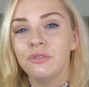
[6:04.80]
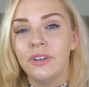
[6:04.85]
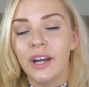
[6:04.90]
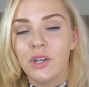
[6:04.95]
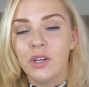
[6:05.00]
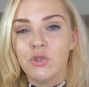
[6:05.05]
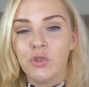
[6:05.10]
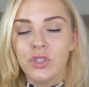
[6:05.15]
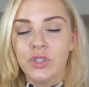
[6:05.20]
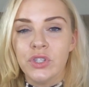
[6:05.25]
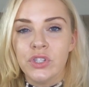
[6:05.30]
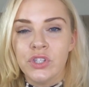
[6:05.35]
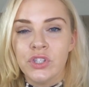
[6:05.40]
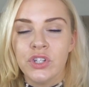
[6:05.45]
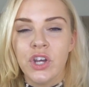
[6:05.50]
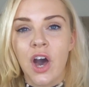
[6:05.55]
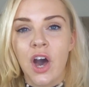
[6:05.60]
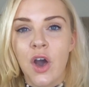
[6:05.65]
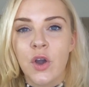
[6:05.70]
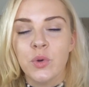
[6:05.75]
fragrance
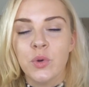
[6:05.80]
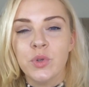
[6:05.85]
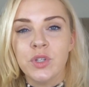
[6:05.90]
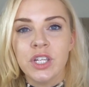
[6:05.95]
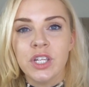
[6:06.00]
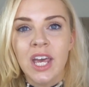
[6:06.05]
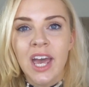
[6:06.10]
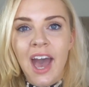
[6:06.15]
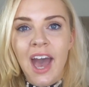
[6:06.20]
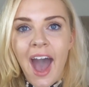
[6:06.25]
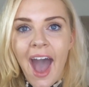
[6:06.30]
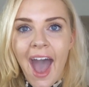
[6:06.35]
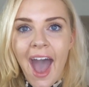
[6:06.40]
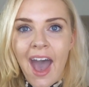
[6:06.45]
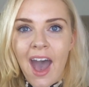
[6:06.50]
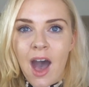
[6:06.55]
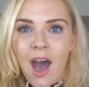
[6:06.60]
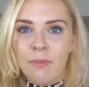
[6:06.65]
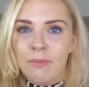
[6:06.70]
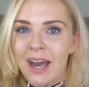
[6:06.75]
note,
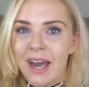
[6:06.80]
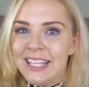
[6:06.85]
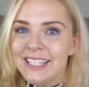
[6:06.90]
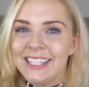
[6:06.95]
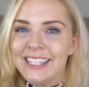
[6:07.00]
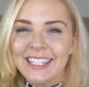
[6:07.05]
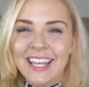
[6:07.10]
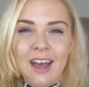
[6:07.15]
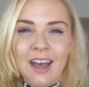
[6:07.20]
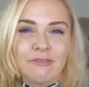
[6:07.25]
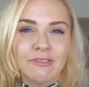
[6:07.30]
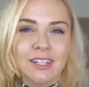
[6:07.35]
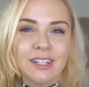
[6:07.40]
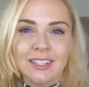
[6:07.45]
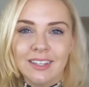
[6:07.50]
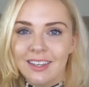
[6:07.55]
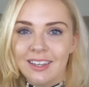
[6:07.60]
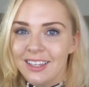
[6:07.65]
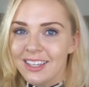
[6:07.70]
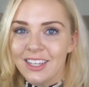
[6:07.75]
and
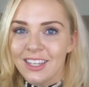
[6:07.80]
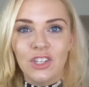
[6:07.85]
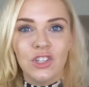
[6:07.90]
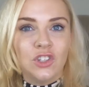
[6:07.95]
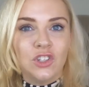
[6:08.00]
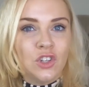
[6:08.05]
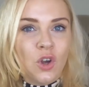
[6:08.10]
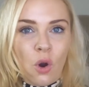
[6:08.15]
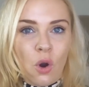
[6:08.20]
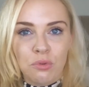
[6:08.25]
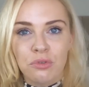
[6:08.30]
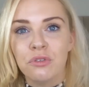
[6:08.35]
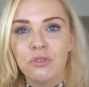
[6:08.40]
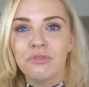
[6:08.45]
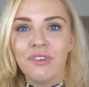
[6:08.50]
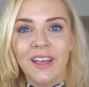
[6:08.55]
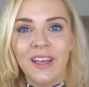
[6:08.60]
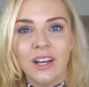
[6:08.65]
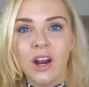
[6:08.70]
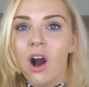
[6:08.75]
definitely not for the
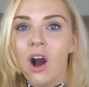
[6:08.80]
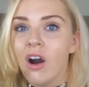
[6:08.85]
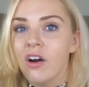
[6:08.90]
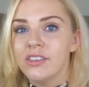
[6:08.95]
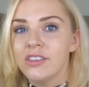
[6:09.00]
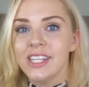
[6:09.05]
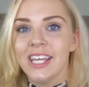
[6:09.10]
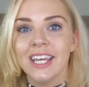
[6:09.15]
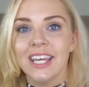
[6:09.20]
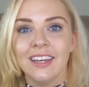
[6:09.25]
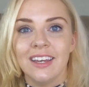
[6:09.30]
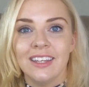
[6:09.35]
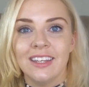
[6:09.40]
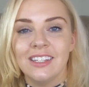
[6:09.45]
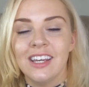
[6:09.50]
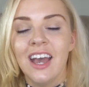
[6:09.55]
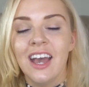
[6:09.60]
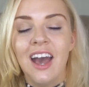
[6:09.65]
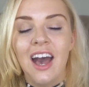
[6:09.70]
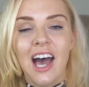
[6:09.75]
faint-hearted.